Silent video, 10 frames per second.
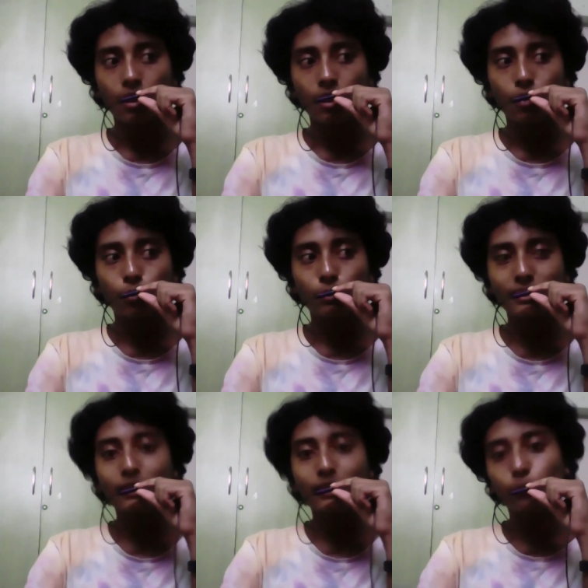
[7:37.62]
We see
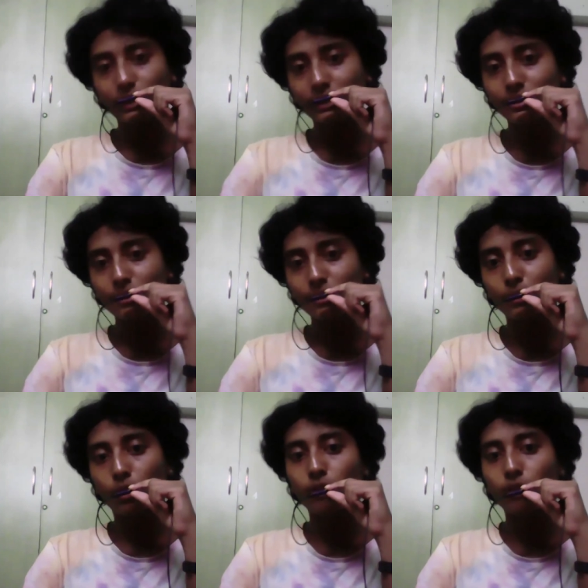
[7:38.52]
willingness, but
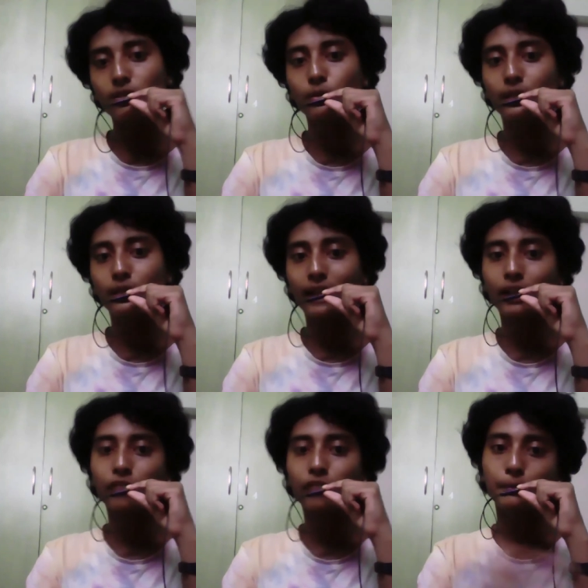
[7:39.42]
also a lack of
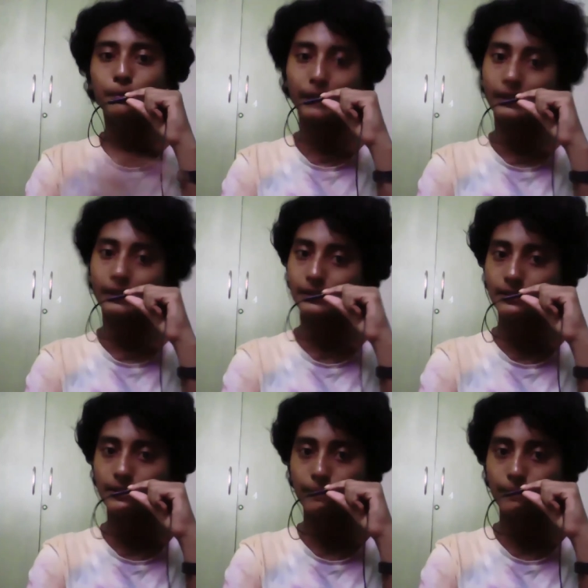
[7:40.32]
preparedness.
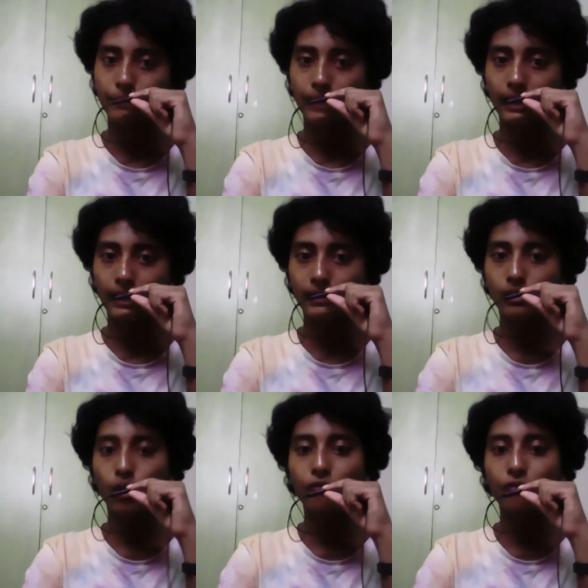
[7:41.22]
And
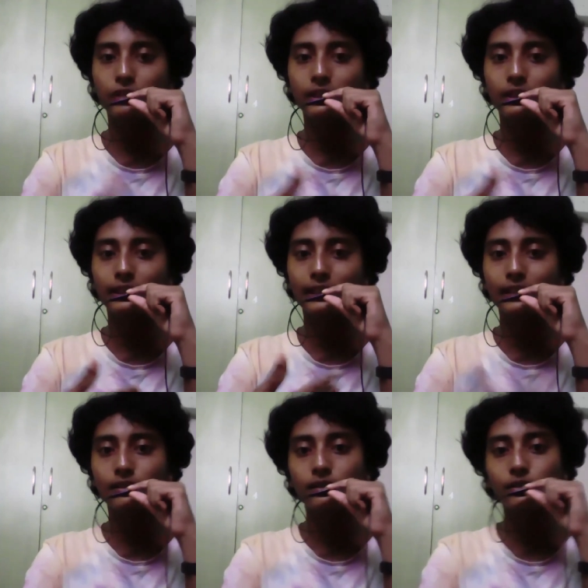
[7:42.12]
often they
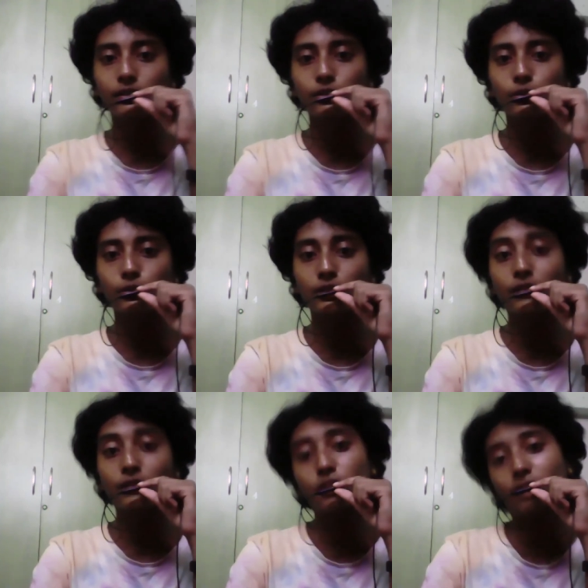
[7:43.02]
turn to civil
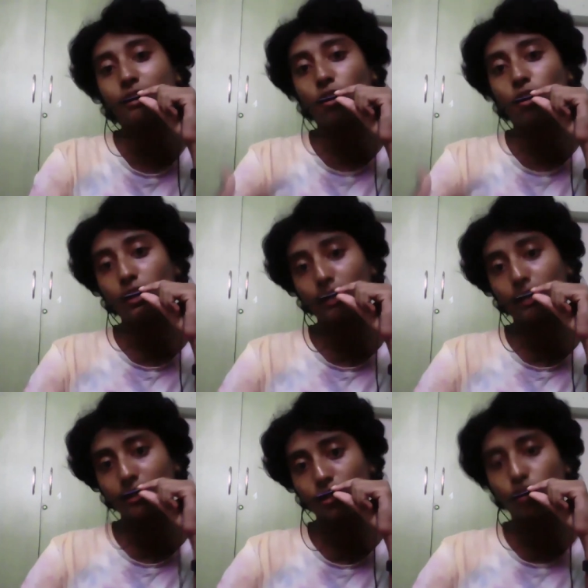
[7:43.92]
society
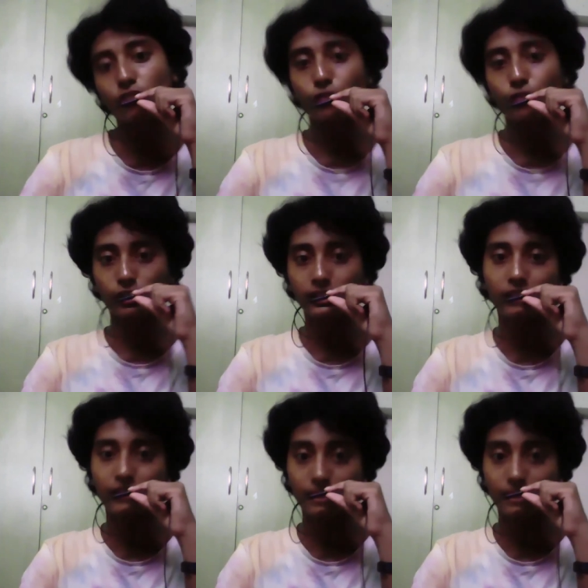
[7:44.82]
organizations for relief
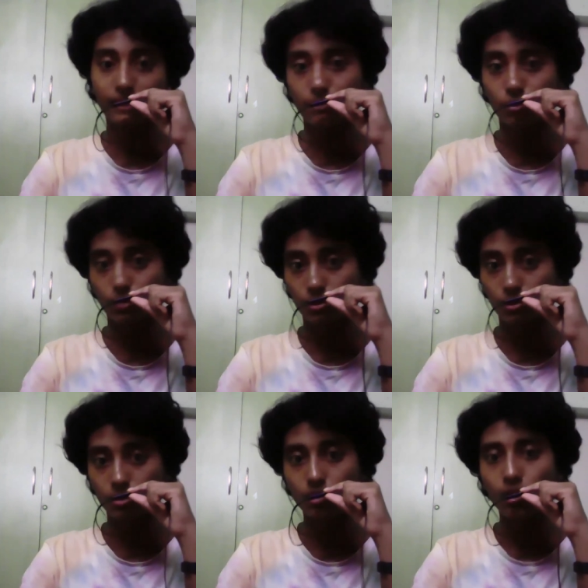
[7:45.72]
in some situations,
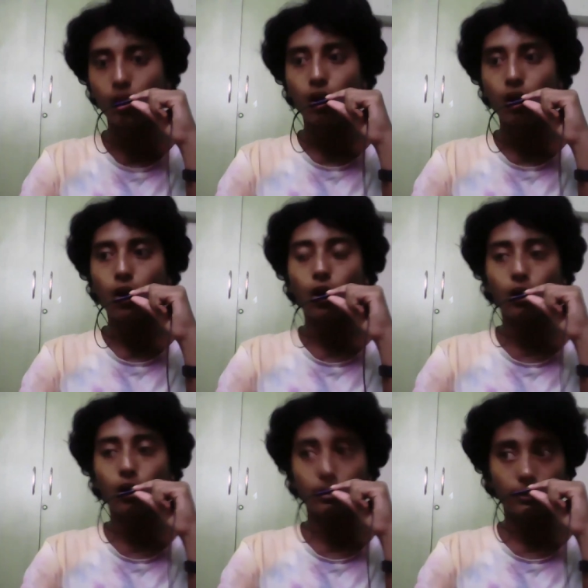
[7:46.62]
or
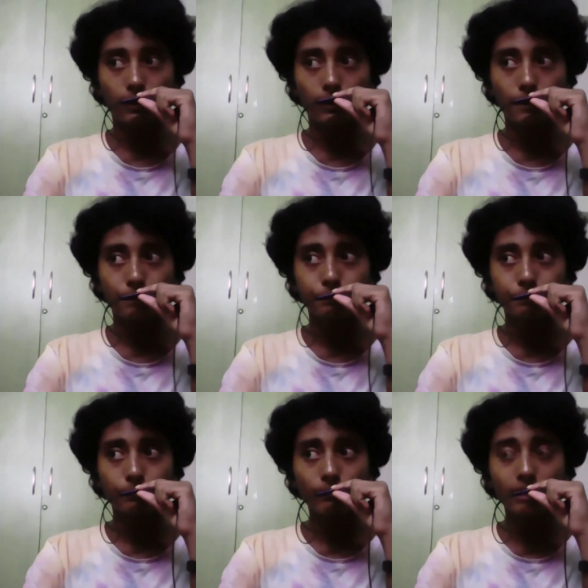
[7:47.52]
um,
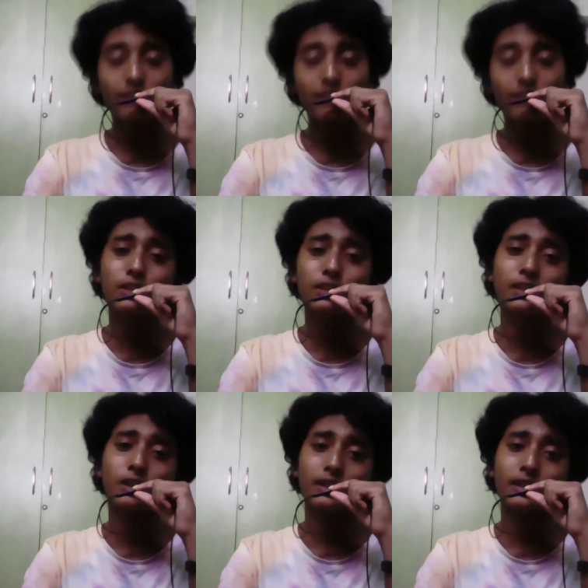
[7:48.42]
civil society
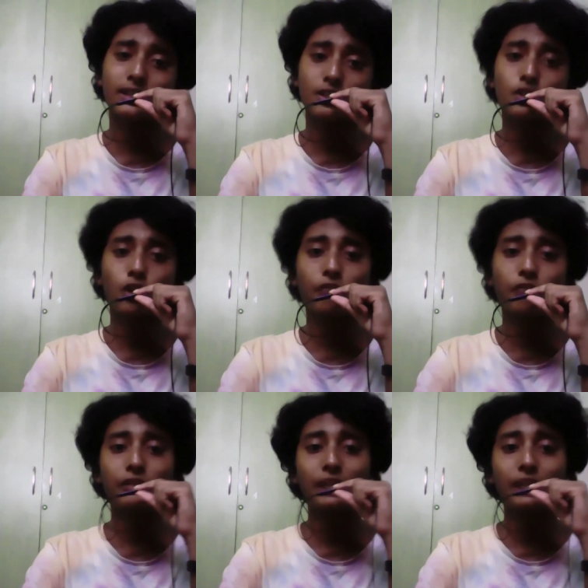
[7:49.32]
organizations are often
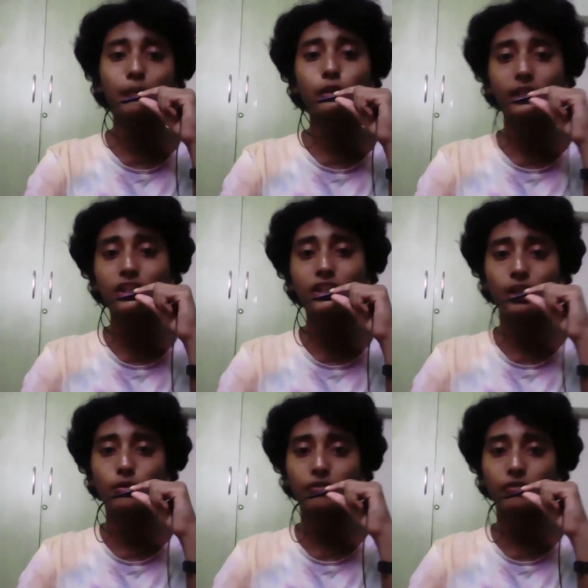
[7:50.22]
able to reach out
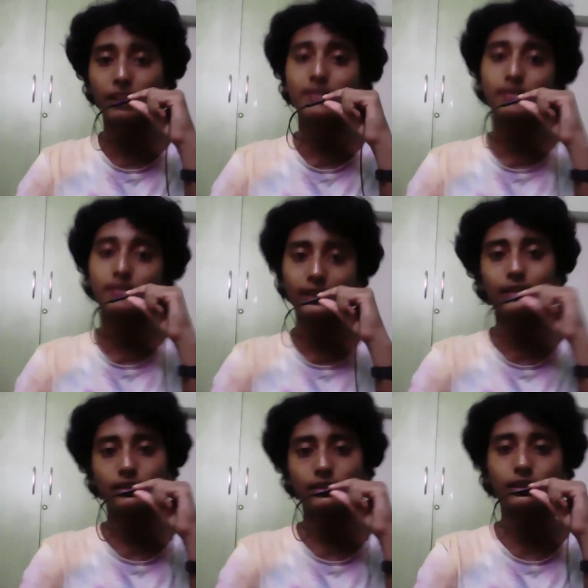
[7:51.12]
faster than
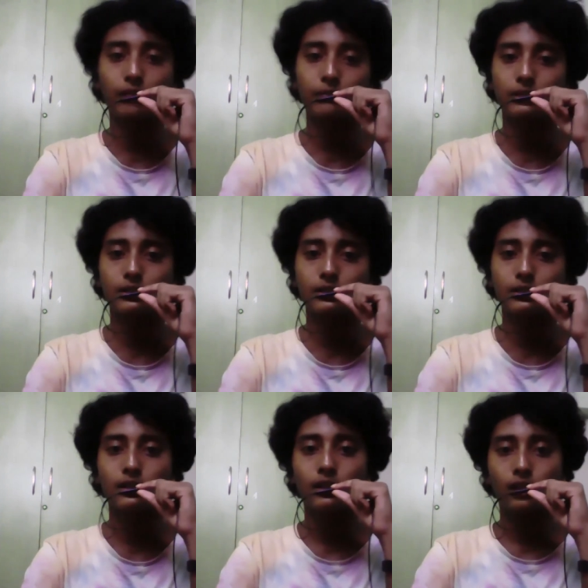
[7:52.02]
the government
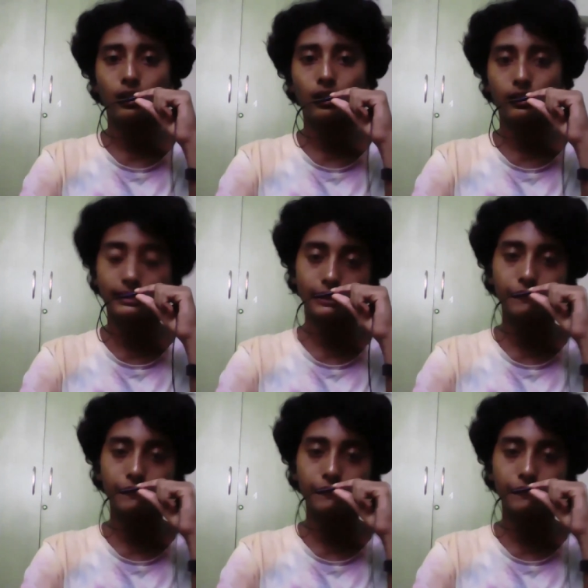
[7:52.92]
uh, relief.